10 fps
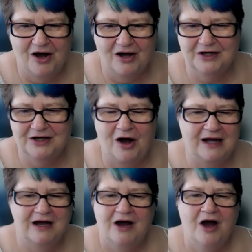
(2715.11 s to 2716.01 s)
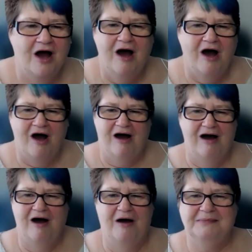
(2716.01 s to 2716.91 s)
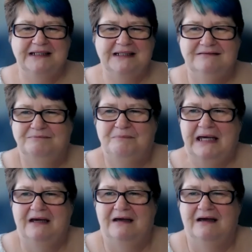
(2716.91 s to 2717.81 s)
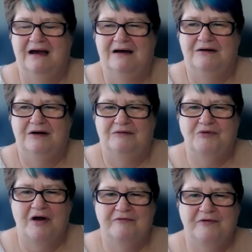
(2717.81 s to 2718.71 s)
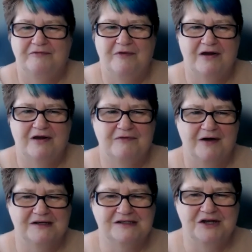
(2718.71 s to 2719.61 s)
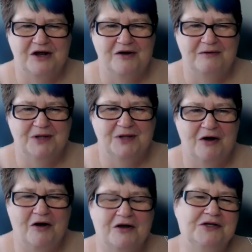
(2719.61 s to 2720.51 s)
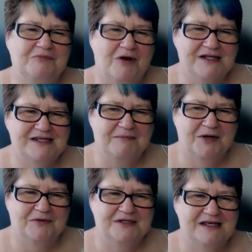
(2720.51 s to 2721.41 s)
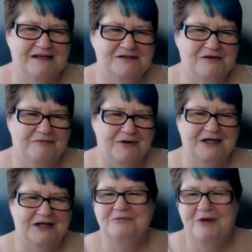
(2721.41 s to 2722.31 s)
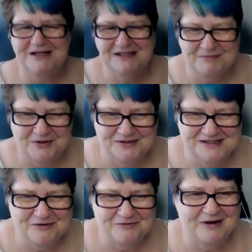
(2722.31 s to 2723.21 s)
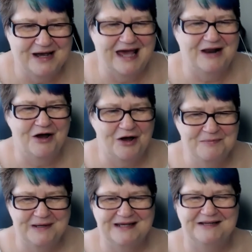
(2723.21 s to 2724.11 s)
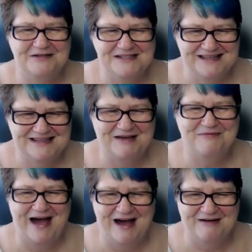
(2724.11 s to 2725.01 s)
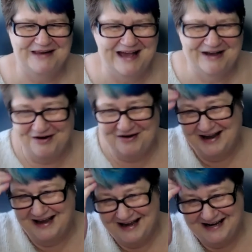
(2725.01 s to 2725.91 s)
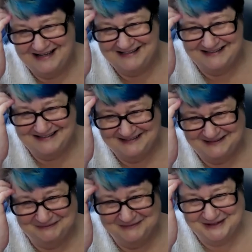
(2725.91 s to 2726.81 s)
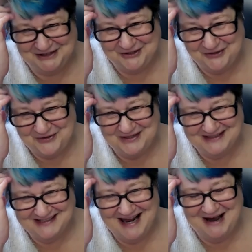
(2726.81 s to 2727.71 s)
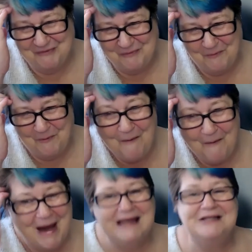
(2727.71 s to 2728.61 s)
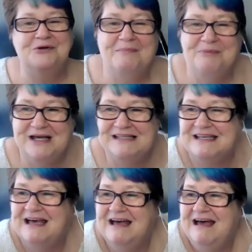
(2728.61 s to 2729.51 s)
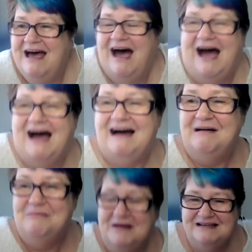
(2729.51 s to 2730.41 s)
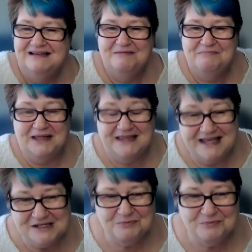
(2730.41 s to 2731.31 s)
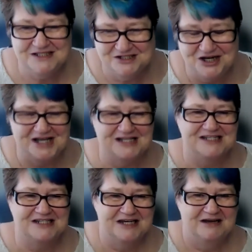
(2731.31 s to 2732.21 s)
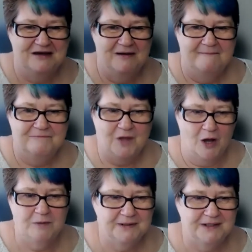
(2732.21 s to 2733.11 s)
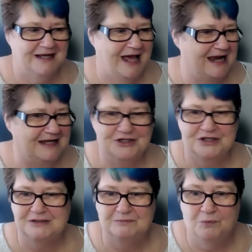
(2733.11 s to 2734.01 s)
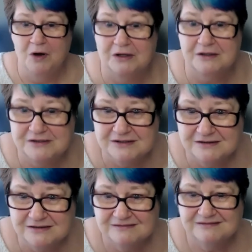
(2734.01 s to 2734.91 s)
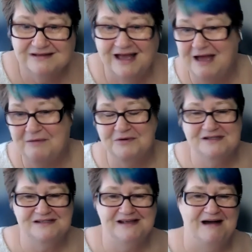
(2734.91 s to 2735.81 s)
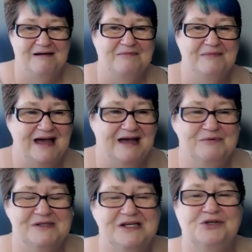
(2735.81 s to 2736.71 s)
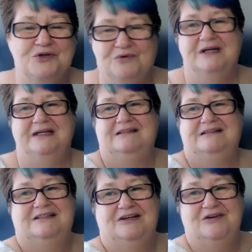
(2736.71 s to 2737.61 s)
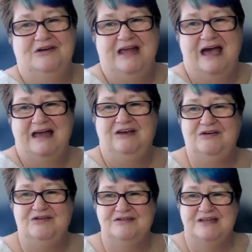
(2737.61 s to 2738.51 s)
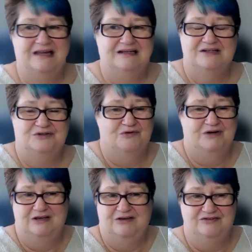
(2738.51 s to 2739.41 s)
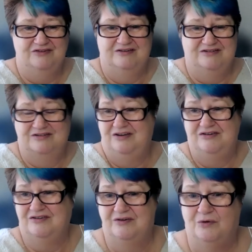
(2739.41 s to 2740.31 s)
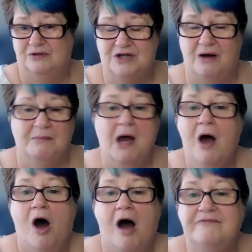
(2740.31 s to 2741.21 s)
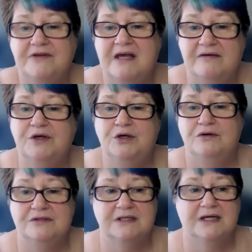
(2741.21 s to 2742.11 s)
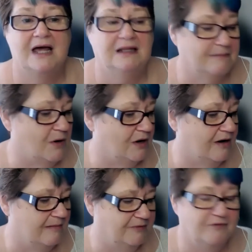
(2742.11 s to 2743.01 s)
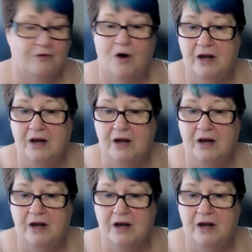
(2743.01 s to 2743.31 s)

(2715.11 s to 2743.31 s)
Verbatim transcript: I I I mean, being a, a, writer for Photofocus, you know, I'm like, oh, can you write something on this uh, software? Can you write something on this software? And I open it and I sit there for half an hour going, um, sure. Now, what button do I press? Um, but this was just open it and it just works. It was um, it was a joy to learn how to use, and it's a joy to use to use it all the time. I've never used a culling program before.